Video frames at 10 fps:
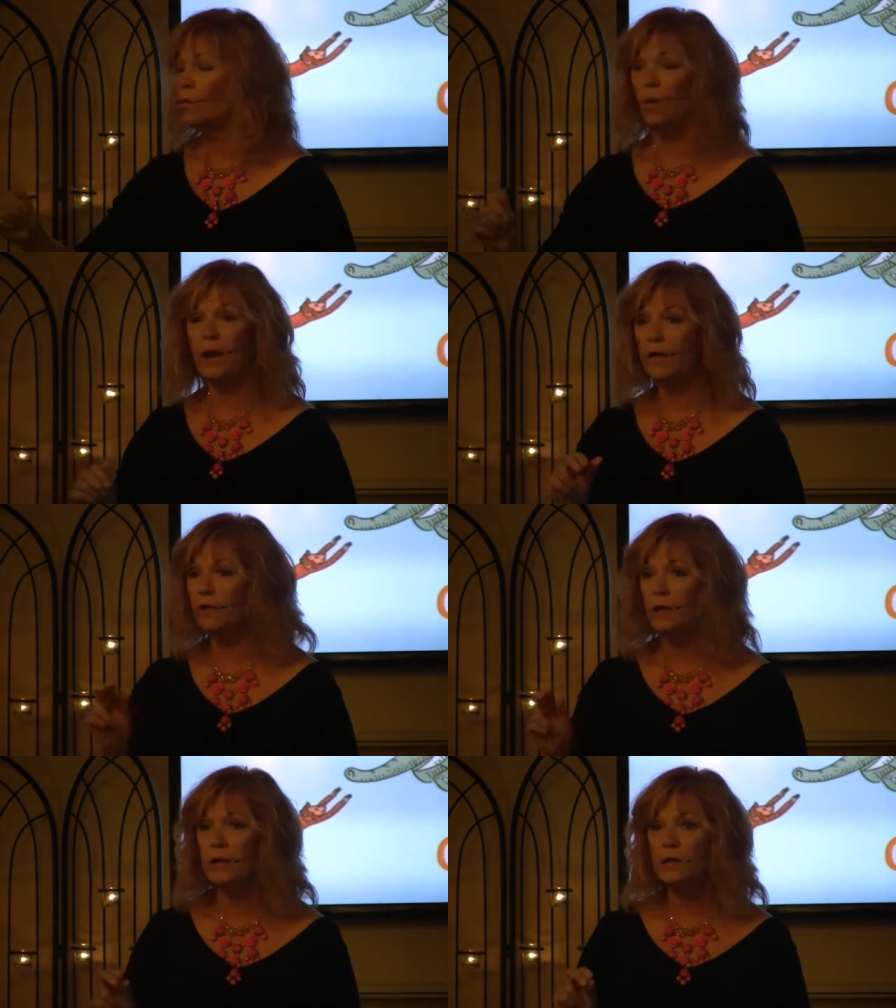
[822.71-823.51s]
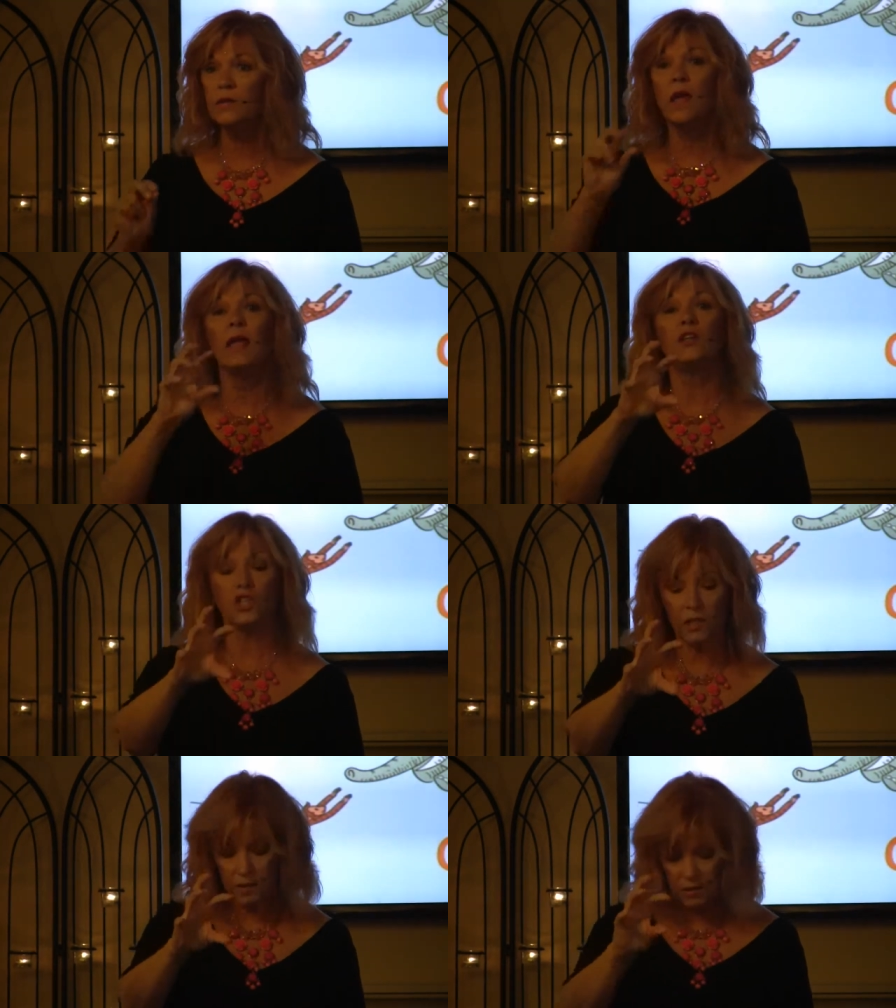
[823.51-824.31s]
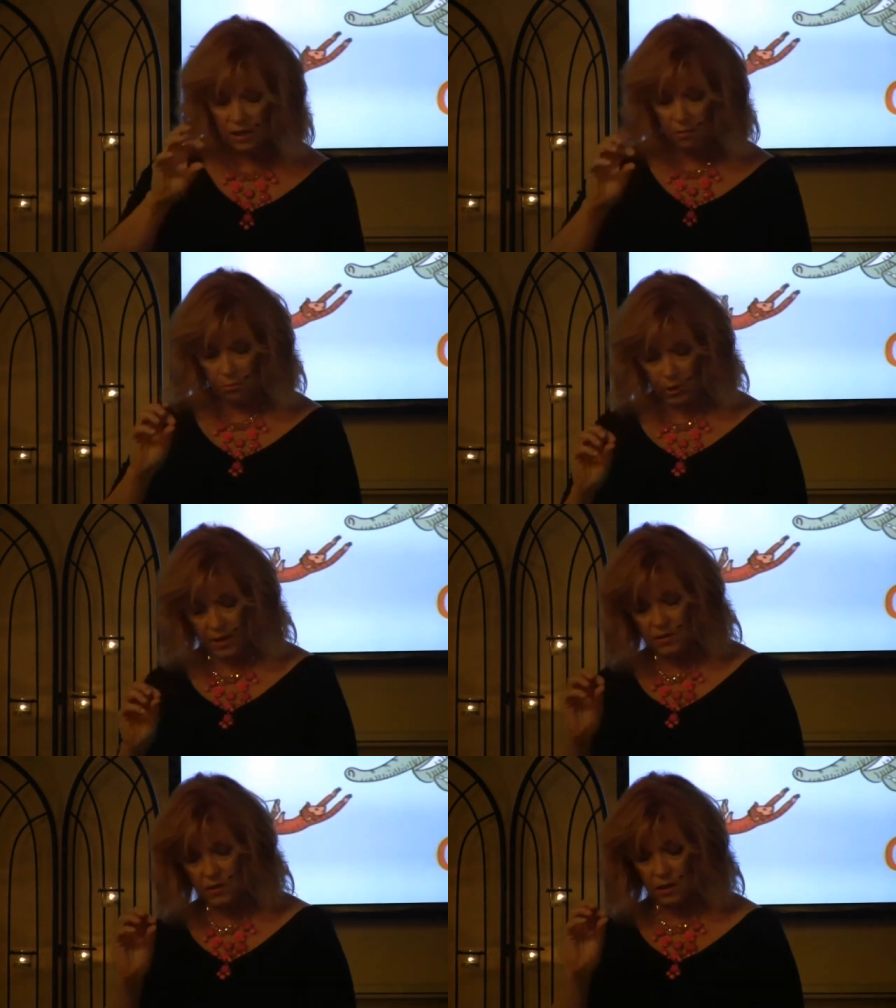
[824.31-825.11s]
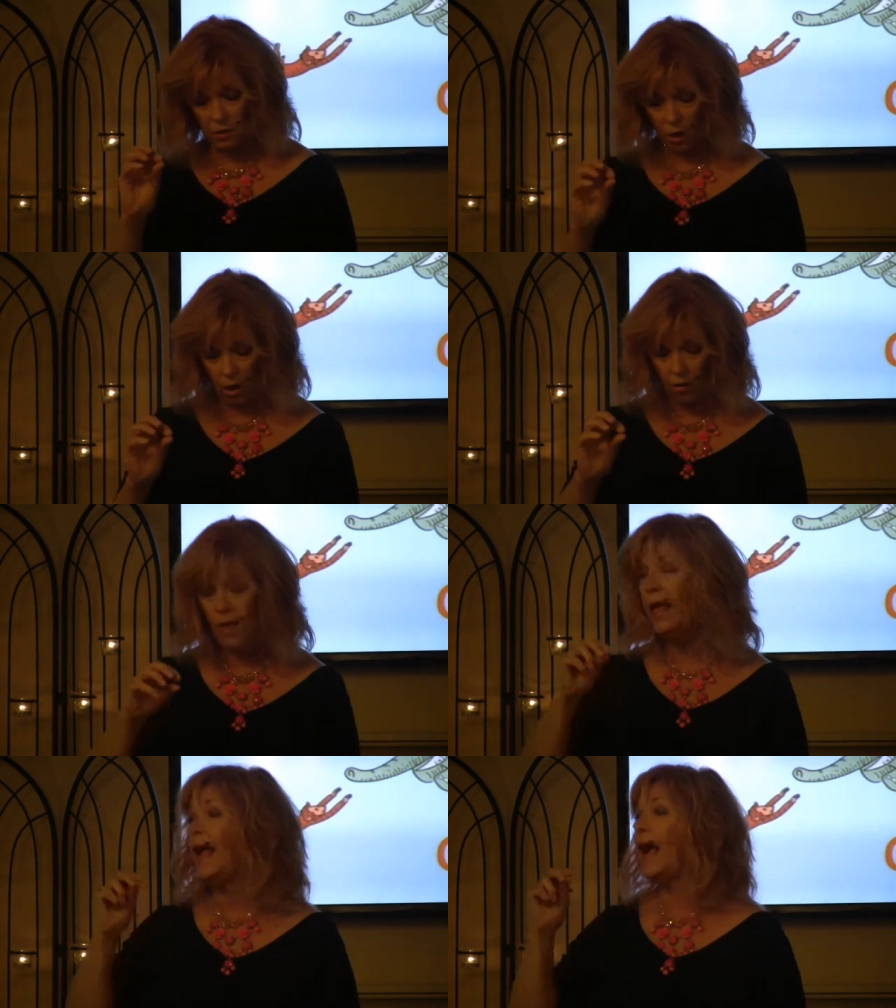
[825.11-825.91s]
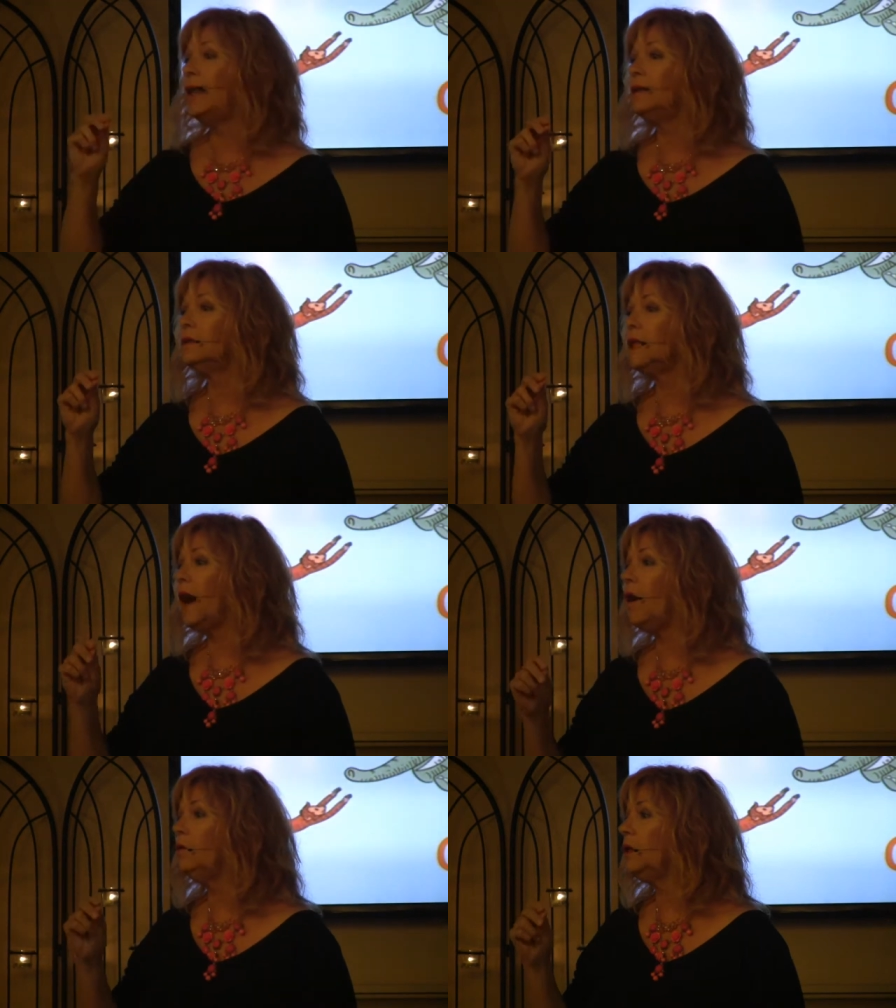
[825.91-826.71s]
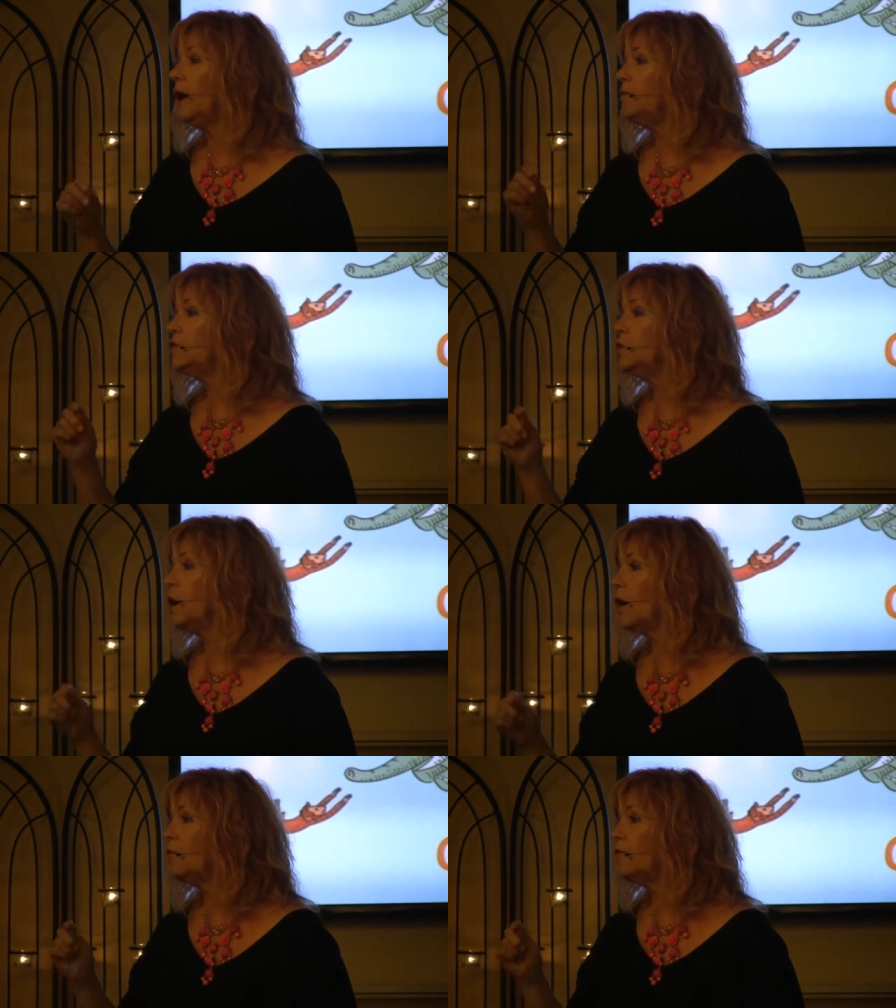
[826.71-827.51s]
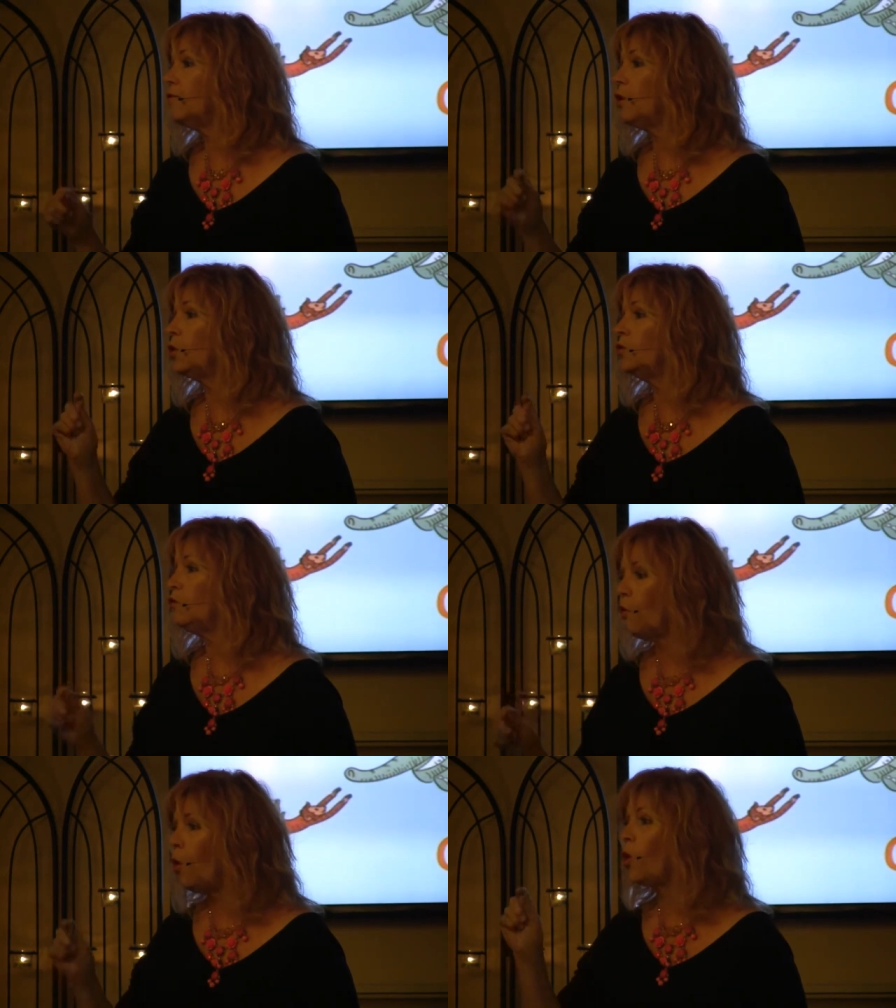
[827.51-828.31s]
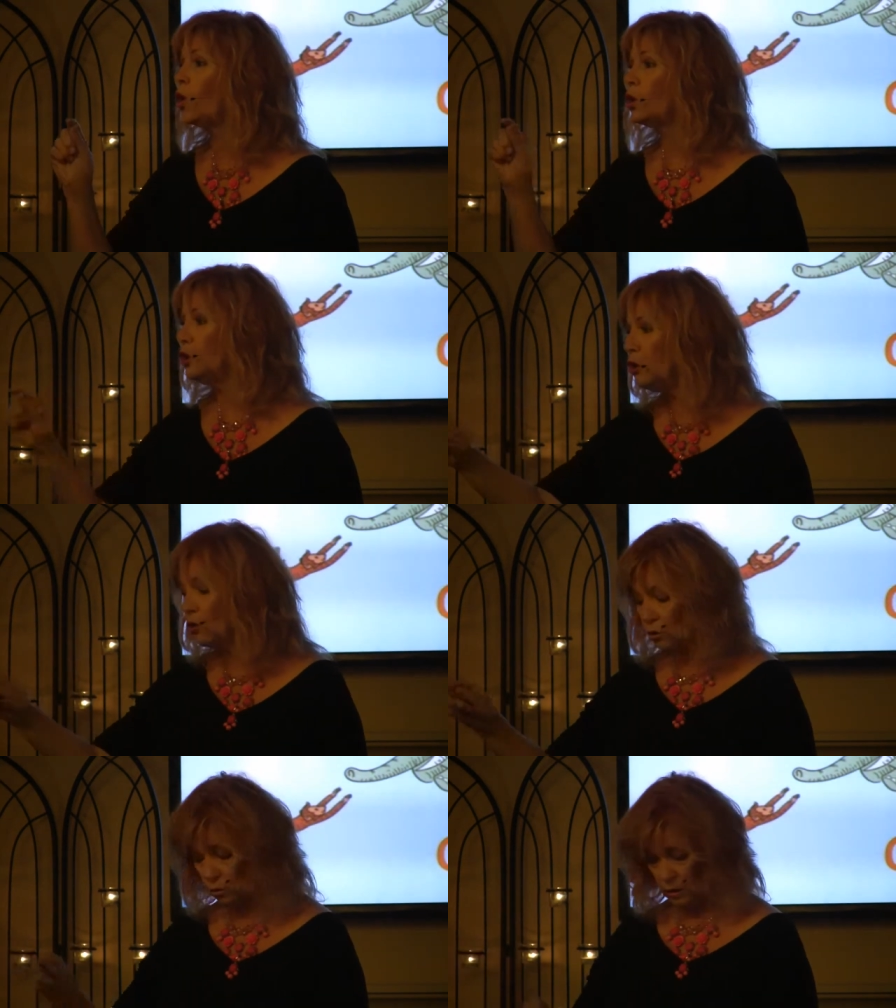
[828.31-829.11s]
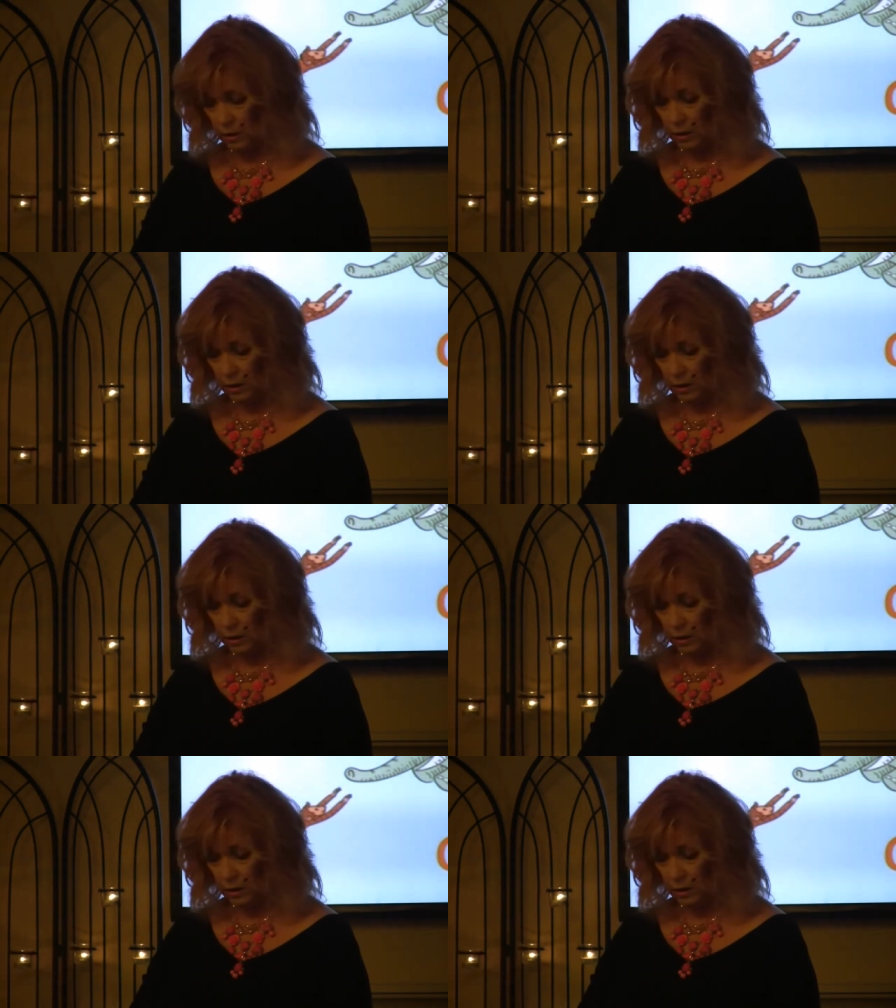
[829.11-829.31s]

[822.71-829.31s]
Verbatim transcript: Whatever it is, just embrace it all and allow life to unfold for you